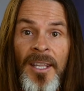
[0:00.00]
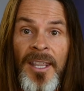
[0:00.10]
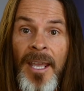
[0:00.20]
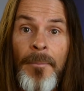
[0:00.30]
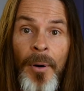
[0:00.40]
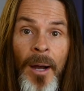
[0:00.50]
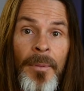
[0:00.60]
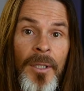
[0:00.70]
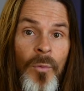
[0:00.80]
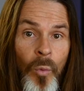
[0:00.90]
They
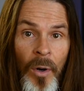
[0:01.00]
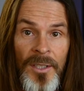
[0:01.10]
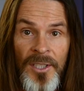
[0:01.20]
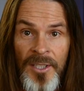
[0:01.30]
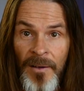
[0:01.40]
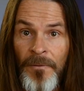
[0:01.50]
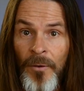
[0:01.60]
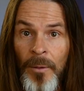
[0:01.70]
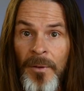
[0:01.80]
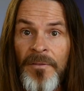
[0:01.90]
probably want some
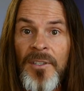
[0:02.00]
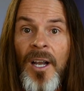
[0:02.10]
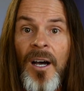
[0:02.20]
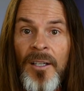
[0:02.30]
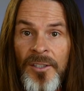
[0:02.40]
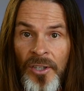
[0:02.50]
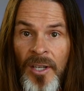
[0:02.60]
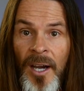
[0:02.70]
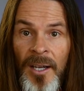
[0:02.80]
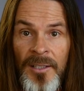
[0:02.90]
form of knowledge and
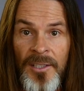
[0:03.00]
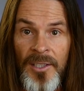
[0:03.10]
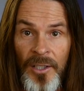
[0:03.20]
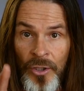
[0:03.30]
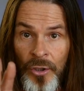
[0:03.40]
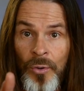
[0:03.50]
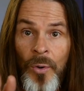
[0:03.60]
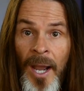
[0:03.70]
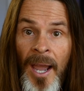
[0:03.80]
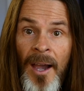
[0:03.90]
guidance that you
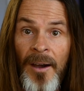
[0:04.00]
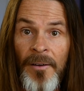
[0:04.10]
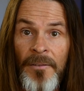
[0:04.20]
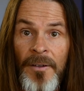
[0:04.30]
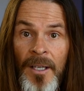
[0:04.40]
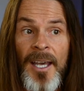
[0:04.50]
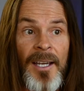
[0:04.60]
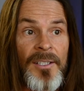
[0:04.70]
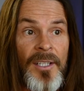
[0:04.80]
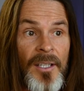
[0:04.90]
have
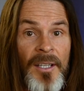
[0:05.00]
that